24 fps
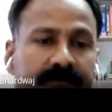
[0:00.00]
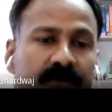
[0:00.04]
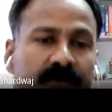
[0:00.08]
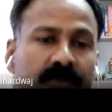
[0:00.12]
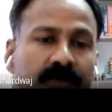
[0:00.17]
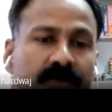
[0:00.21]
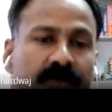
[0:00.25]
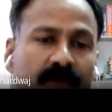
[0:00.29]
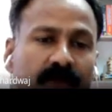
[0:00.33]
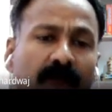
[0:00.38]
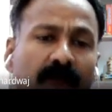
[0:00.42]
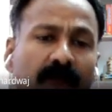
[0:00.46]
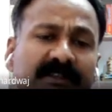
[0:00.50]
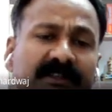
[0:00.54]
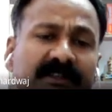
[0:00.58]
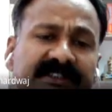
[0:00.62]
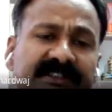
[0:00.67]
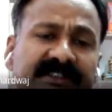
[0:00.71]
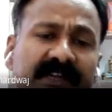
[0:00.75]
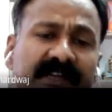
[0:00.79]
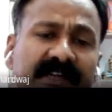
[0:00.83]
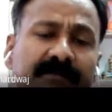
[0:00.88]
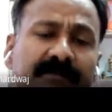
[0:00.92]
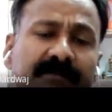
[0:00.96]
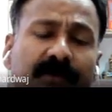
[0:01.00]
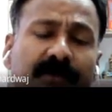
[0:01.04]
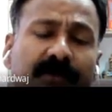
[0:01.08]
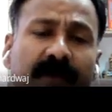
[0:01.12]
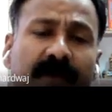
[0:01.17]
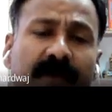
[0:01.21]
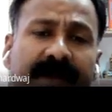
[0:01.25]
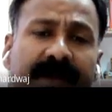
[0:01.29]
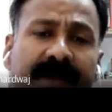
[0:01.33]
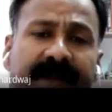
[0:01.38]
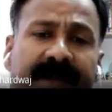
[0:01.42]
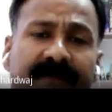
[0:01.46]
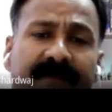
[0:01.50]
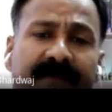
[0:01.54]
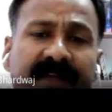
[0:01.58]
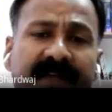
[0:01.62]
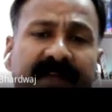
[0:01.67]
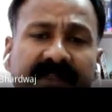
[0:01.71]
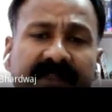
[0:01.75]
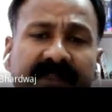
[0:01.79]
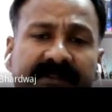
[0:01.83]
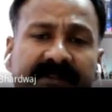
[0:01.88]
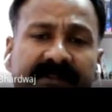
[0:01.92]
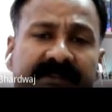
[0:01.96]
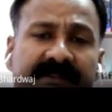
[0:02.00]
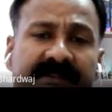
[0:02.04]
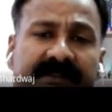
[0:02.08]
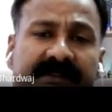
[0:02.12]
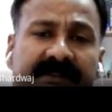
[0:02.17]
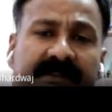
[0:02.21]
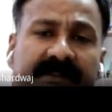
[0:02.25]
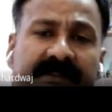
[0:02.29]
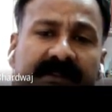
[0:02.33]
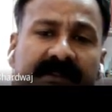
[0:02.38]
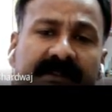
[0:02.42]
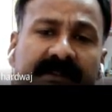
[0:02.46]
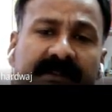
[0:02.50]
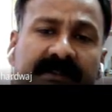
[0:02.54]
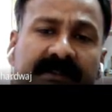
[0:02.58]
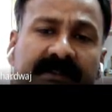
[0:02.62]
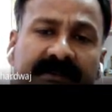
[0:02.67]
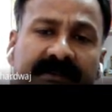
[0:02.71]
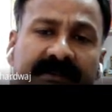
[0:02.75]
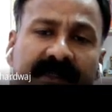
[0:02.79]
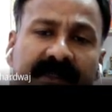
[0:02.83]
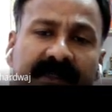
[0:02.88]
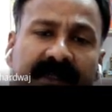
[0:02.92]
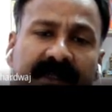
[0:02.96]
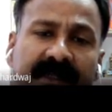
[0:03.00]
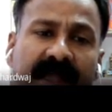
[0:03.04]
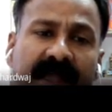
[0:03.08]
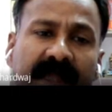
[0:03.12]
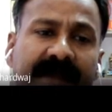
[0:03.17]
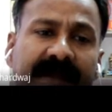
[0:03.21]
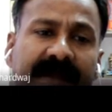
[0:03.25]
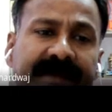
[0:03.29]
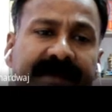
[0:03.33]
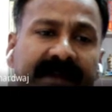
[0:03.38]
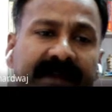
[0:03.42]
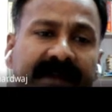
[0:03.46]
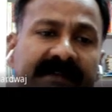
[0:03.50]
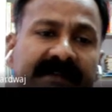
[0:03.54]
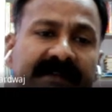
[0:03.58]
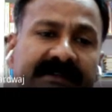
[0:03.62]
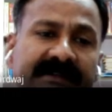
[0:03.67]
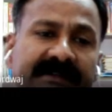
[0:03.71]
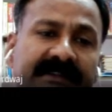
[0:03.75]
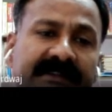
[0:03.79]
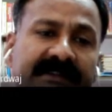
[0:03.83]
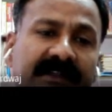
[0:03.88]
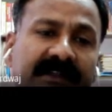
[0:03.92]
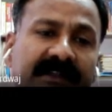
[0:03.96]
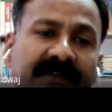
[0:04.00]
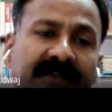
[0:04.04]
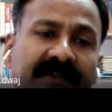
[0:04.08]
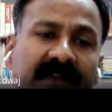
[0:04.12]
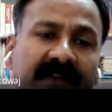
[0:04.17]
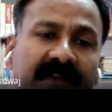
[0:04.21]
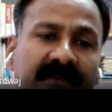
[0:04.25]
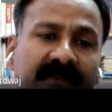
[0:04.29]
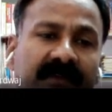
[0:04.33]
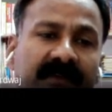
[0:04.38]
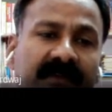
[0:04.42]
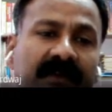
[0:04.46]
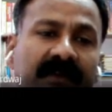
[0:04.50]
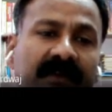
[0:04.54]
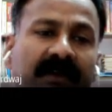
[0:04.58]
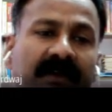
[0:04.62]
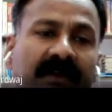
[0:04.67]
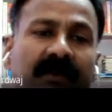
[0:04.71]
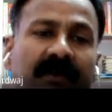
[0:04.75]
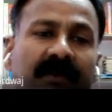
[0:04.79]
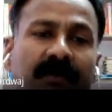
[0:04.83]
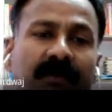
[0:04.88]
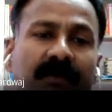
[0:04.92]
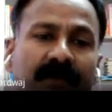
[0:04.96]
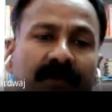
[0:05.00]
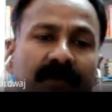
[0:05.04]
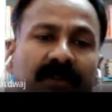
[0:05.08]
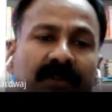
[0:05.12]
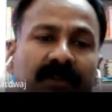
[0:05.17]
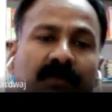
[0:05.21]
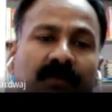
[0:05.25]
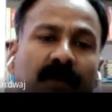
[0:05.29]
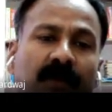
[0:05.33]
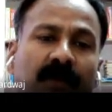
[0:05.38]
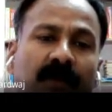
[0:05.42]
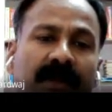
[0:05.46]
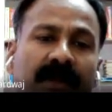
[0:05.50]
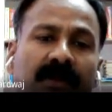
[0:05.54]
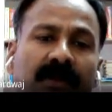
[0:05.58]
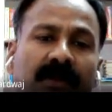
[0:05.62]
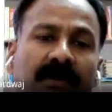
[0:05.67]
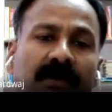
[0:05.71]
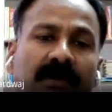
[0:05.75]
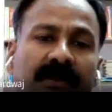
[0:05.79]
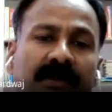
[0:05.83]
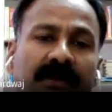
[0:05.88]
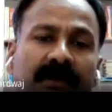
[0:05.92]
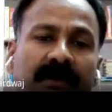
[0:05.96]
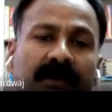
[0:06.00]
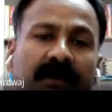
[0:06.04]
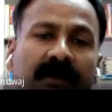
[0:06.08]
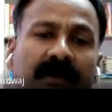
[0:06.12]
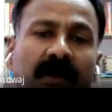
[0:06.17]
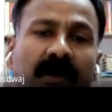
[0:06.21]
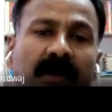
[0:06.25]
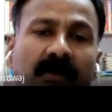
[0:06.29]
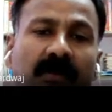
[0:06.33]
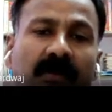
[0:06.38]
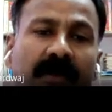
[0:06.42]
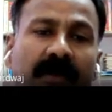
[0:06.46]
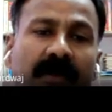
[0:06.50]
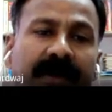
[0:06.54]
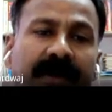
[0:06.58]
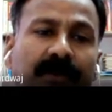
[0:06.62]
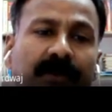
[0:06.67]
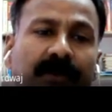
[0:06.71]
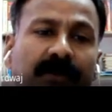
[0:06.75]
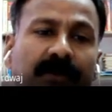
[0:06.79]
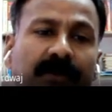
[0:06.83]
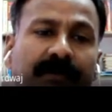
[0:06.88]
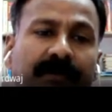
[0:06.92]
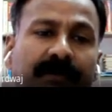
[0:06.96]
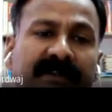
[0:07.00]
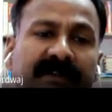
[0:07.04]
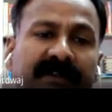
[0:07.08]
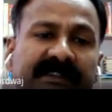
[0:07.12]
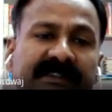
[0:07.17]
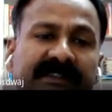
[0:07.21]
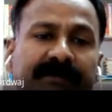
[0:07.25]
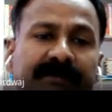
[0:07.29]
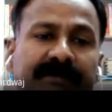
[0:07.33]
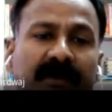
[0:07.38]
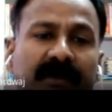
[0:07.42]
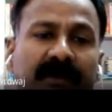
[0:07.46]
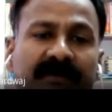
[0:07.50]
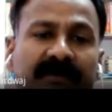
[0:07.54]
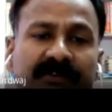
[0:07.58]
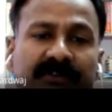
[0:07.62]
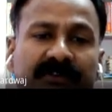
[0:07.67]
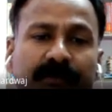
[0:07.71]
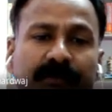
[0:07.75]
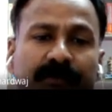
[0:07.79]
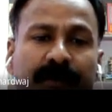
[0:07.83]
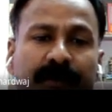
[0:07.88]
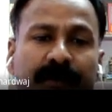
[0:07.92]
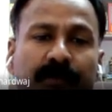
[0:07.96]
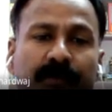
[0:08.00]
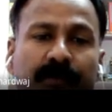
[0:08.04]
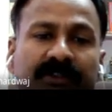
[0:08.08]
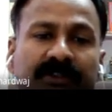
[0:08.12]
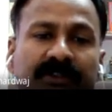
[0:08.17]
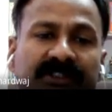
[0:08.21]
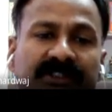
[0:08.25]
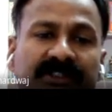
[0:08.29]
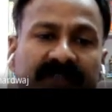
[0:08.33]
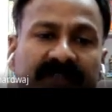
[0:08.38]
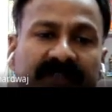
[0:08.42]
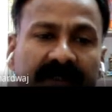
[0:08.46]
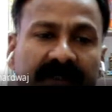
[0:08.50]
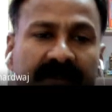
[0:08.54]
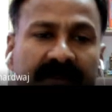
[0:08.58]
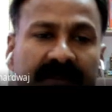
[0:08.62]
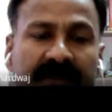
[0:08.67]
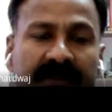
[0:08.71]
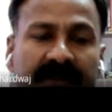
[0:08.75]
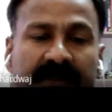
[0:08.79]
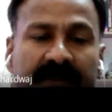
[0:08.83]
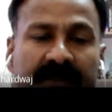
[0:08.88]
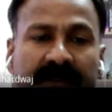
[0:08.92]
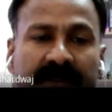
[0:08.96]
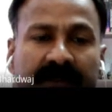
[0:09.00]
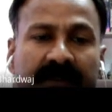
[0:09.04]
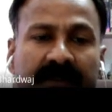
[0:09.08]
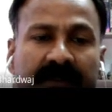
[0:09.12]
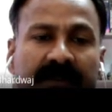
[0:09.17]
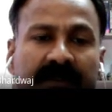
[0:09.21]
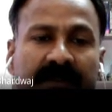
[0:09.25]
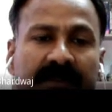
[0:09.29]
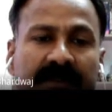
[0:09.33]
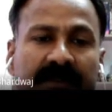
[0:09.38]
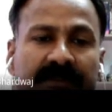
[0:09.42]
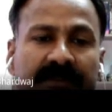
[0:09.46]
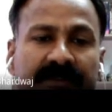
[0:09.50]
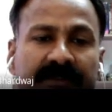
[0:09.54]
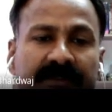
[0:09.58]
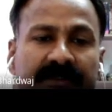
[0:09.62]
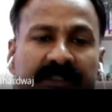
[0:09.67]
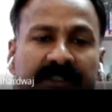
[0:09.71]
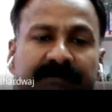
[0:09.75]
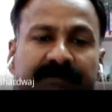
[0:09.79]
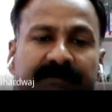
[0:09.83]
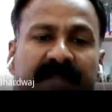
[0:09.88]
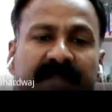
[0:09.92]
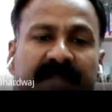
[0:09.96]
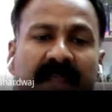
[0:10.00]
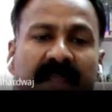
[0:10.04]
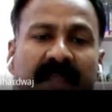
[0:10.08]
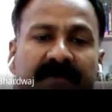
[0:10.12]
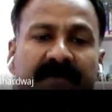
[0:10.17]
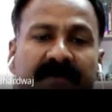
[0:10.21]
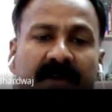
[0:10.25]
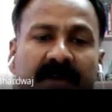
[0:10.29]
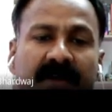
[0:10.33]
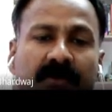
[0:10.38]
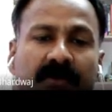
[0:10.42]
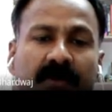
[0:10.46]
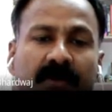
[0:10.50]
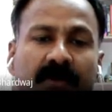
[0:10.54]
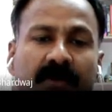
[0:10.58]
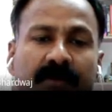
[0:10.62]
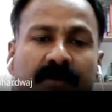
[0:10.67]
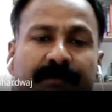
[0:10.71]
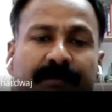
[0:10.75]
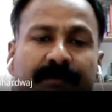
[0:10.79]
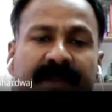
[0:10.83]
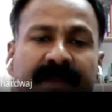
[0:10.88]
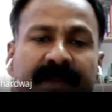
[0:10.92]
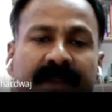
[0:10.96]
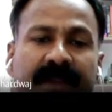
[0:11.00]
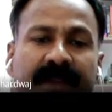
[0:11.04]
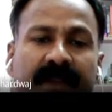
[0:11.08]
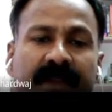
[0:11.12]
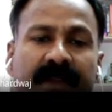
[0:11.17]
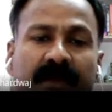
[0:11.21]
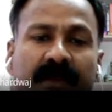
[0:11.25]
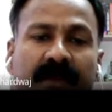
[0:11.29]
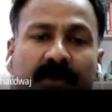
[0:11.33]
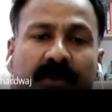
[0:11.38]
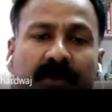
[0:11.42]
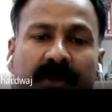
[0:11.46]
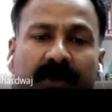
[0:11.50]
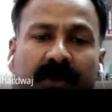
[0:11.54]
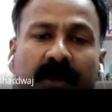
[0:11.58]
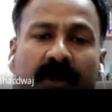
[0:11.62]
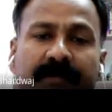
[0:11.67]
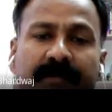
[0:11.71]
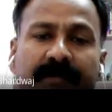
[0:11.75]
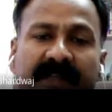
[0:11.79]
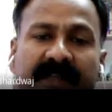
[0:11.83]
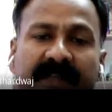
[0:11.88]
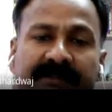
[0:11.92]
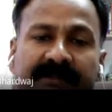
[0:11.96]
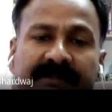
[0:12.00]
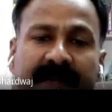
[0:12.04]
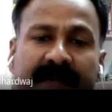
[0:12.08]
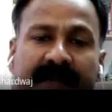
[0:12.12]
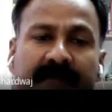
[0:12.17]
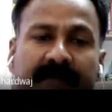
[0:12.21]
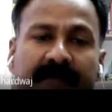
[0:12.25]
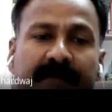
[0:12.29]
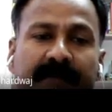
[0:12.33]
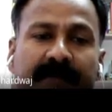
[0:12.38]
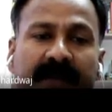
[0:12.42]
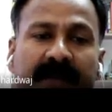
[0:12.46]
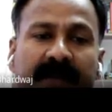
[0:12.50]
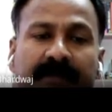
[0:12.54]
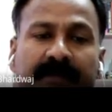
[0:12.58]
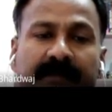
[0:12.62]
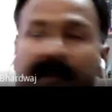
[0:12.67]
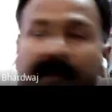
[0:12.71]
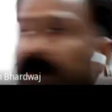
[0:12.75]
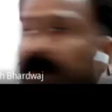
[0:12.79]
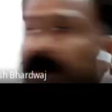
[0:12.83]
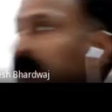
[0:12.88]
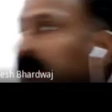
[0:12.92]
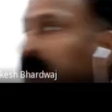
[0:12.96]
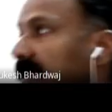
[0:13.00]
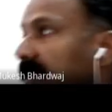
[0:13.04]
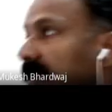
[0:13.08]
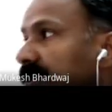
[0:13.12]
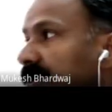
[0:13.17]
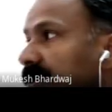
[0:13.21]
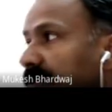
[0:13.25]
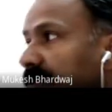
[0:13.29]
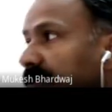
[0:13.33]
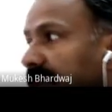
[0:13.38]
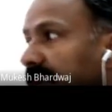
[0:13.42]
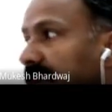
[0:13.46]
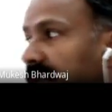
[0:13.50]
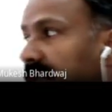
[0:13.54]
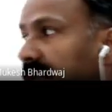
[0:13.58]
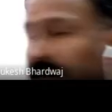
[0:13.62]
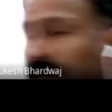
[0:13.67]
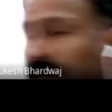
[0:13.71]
Thomas Young provided evidence that light rays interfere with one another according to the principle of superposition. This behavior could not be explained by the particle theory.